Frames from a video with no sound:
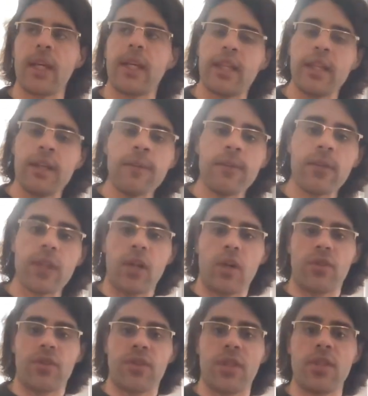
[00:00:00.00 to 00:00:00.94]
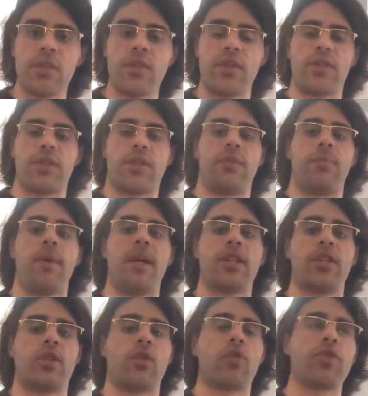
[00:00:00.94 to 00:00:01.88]
If recalcitrance
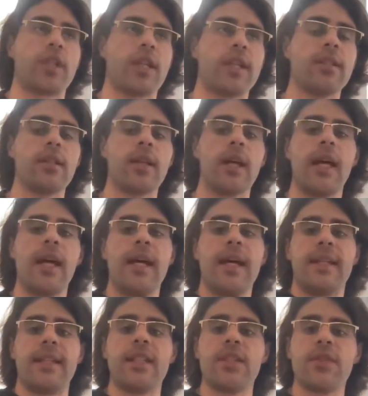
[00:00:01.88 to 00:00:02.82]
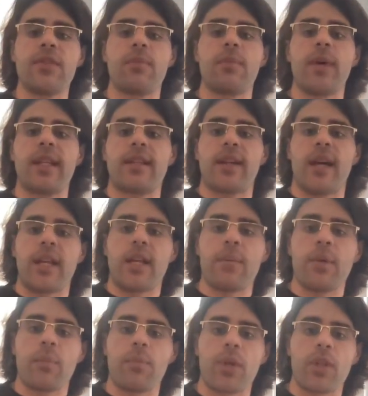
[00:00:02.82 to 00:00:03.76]
remains constant, this feedback
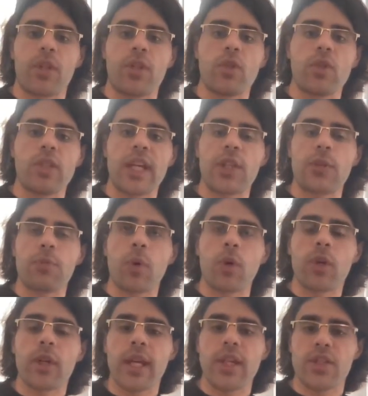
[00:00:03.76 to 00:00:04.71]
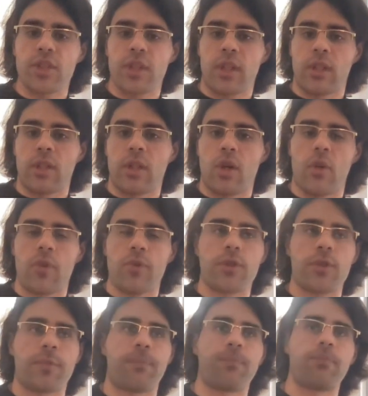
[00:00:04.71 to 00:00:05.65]
dynamic produces exponential
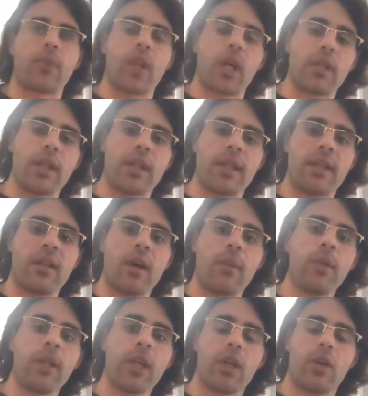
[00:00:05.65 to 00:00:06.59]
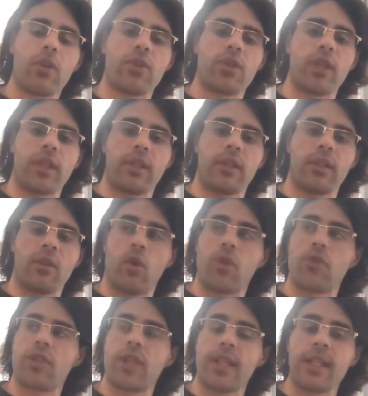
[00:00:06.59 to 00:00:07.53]
growth. The doubling
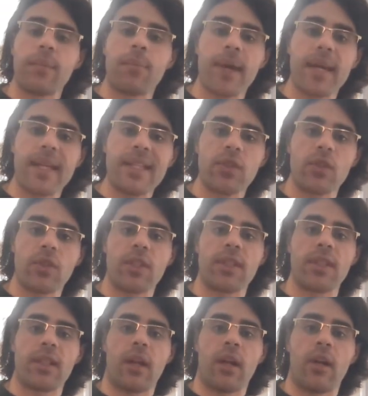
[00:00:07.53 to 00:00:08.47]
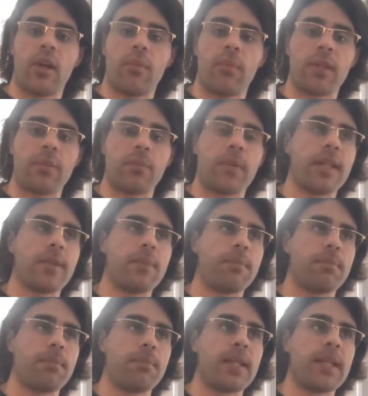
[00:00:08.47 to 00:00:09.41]
constant depends on the scenario, but might
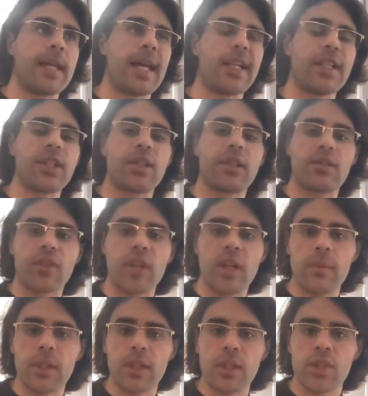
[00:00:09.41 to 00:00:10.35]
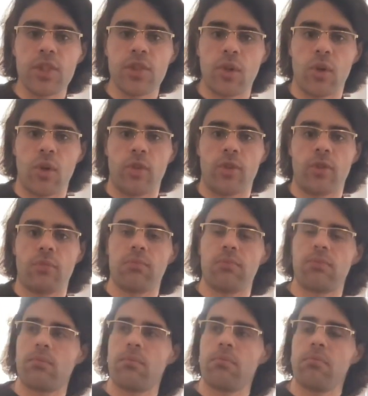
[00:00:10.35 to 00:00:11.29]
be extremely short,
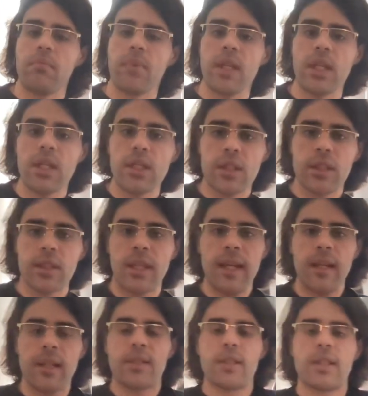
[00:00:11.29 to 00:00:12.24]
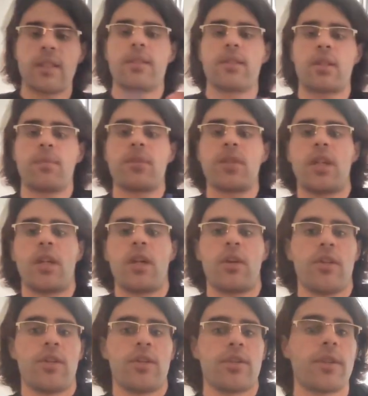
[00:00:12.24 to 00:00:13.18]
mere seconds in some
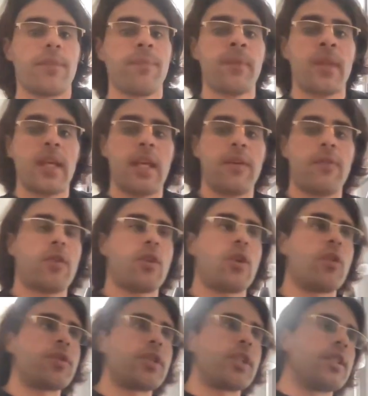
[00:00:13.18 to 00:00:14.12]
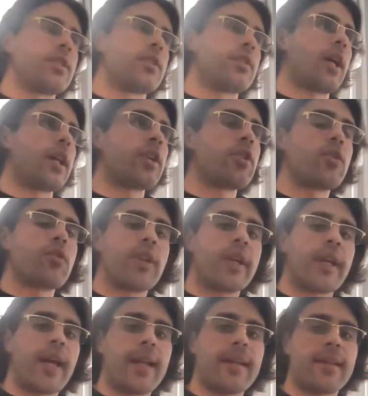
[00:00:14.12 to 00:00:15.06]
scenarios, if growth is
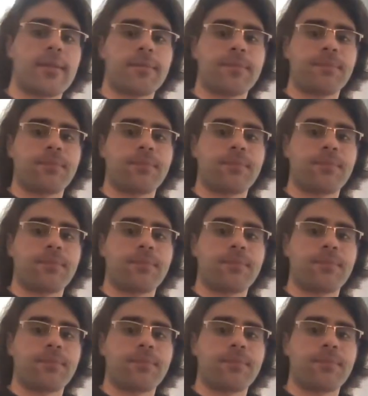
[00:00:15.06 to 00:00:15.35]
occurring at